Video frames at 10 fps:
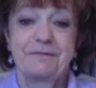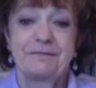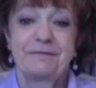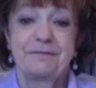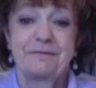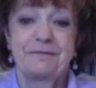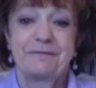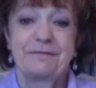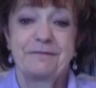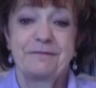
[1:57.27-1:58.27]

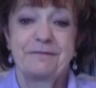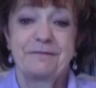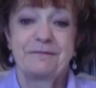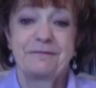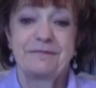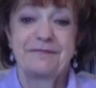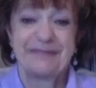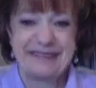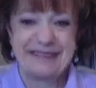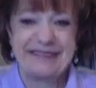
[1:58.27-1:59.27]

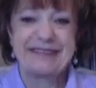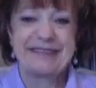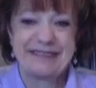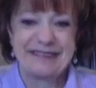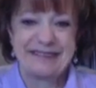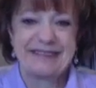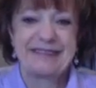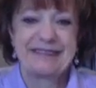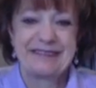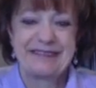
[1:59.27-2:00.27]

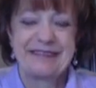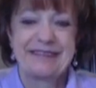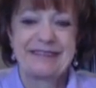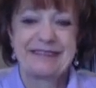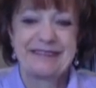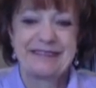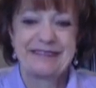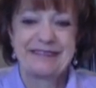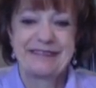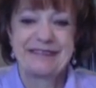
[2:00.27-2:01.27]

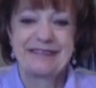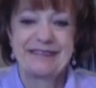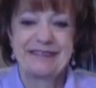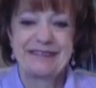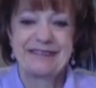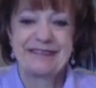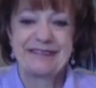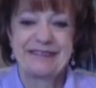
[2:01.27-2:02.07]
This person isn't speaking.